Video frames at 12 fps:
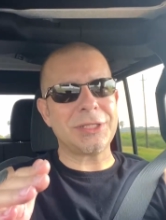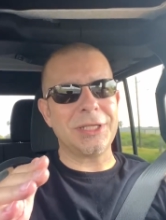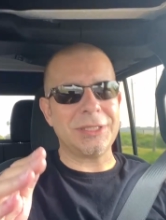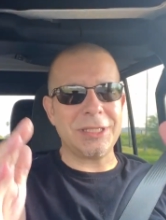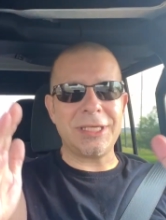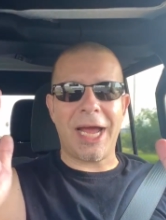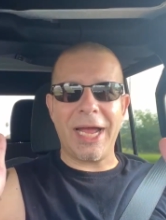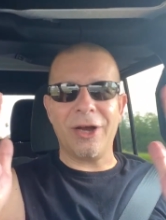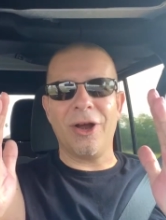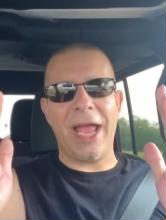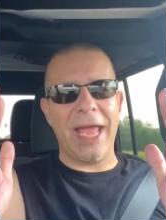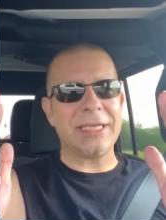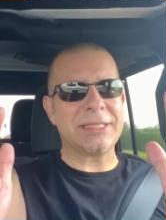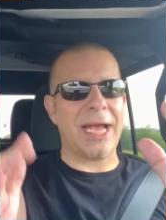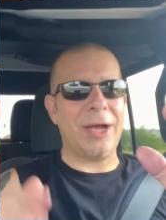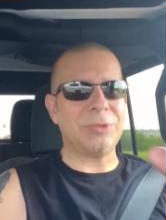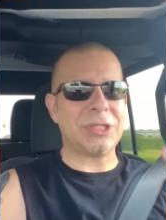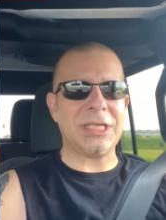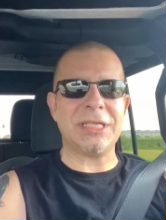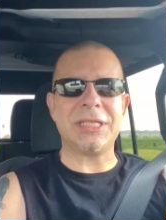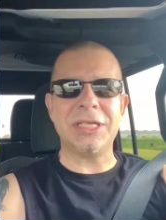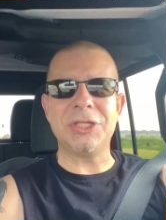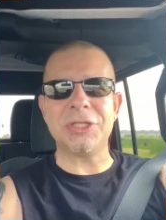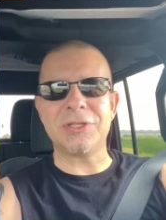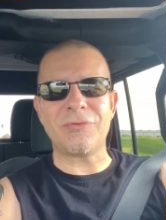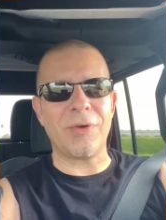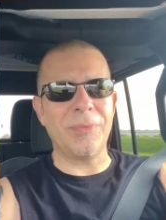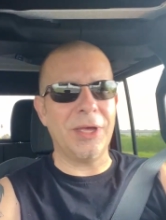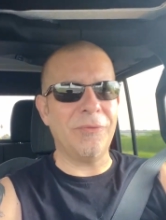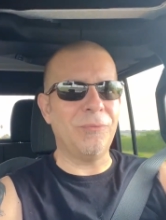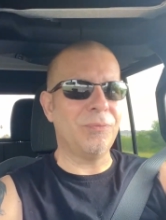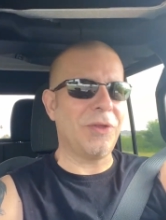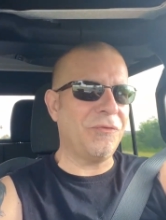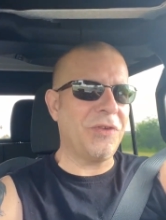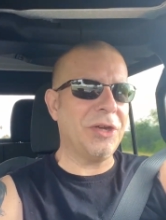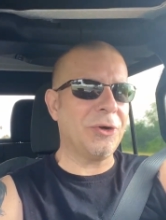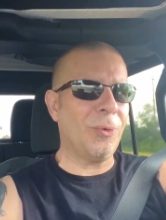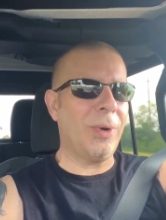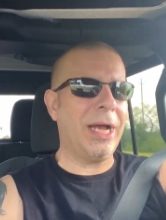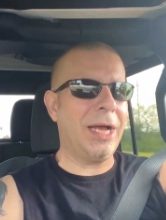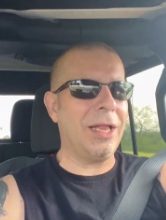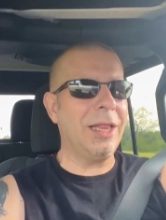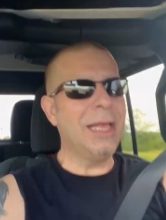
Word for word: that the tire hangs out 6 inches from the fender well.